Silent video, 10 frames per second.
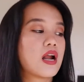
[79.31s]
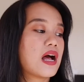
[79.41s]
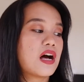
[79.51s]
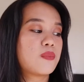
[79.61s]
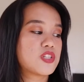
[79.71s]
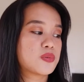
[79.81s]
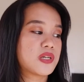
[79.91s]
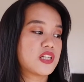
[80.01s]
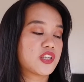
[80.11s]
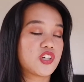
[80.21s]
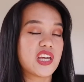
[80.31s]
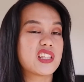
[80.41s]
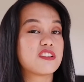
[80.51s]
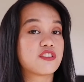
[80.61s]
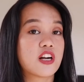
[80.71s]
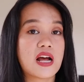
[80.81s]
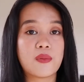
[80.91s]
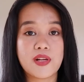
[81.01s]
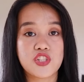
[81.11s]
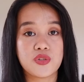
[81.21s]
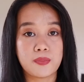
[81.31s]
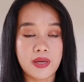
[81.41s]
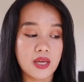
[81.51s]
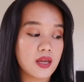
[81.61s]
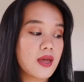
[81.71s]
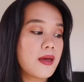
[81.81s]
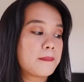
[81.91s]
how much product you get and for how much you pay.